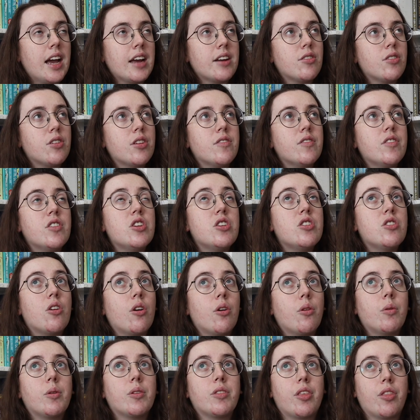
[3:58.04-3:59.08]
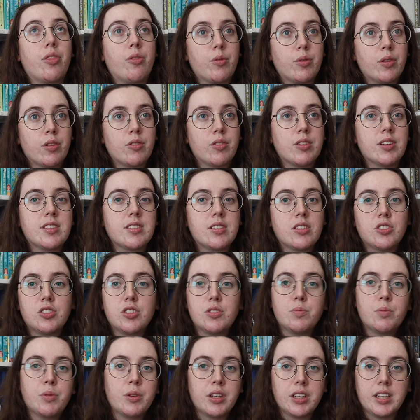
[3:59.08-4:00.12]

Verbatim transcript: I don't even know what the thriller is. I'll just put